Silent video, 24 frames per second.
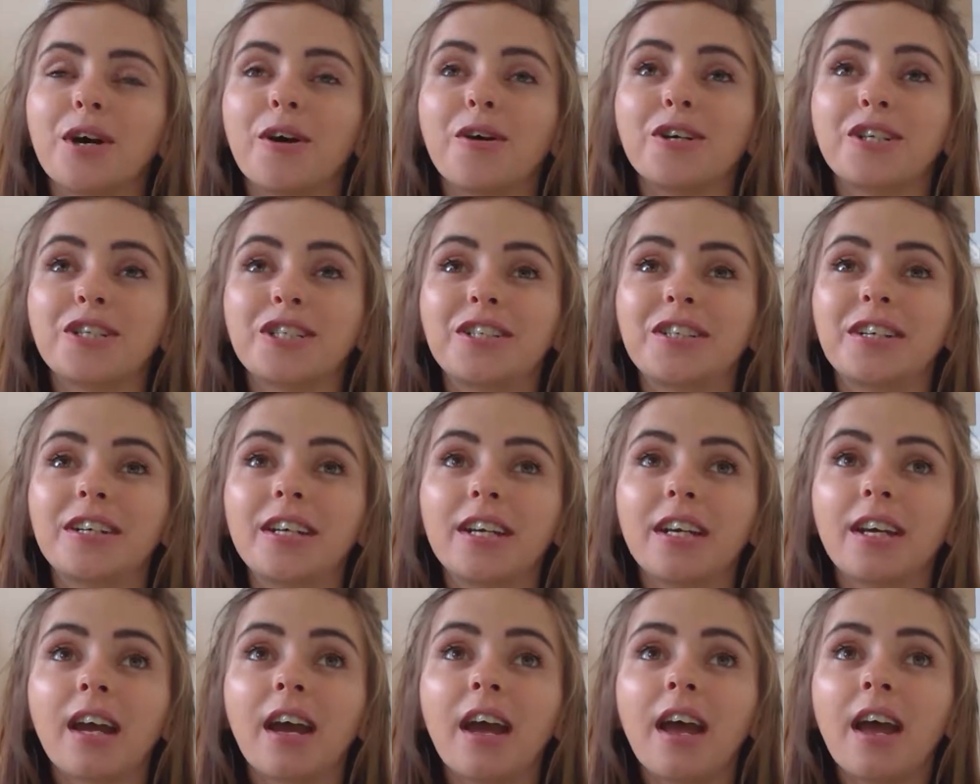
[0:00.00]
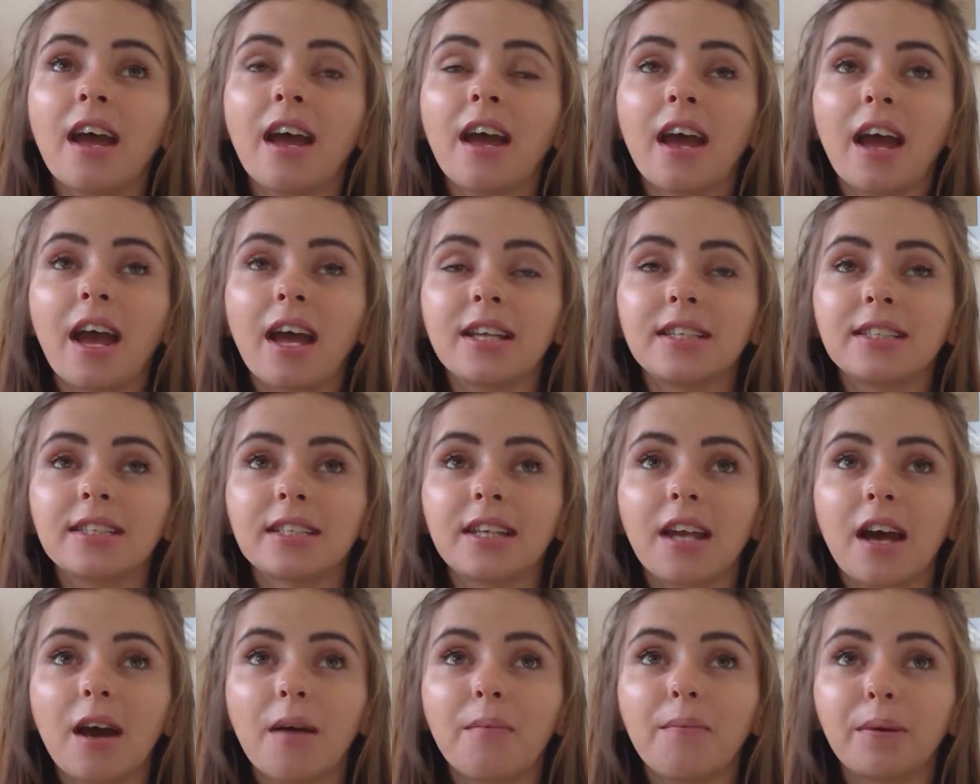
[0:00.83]
so she ended
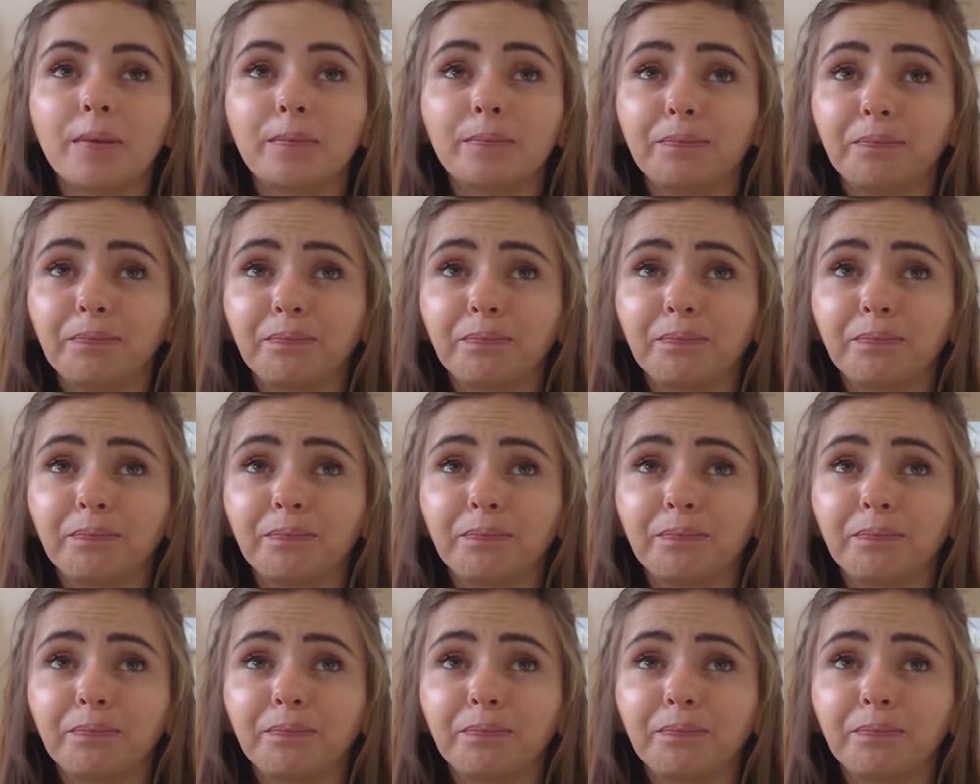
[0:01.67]
up